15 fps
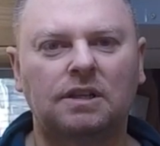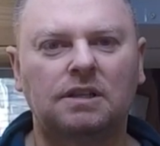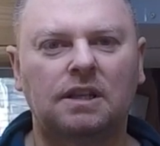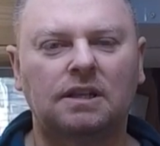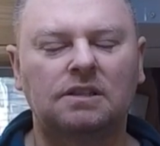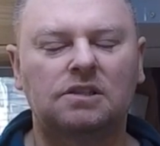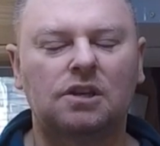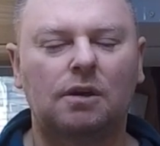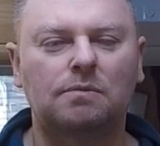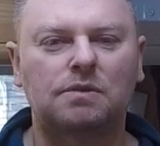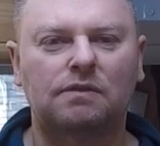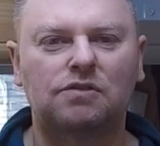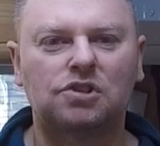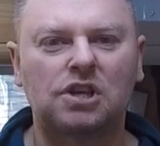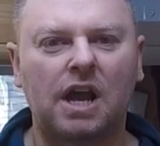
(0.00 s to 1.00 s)
in terms of
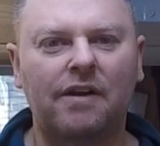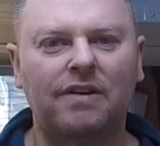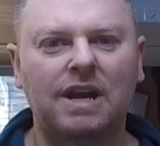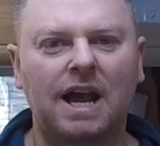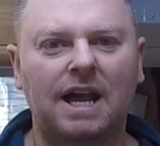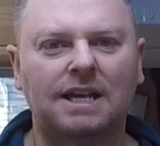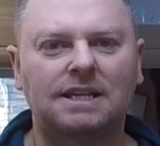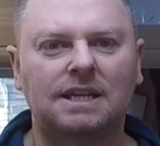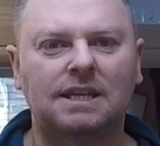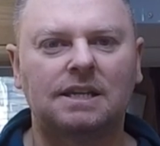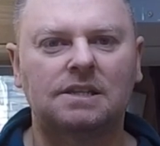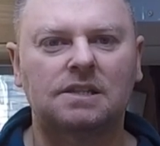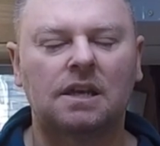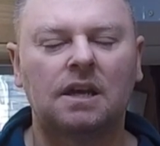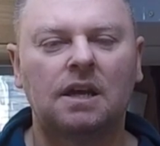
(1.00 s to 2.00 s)
sharing ideas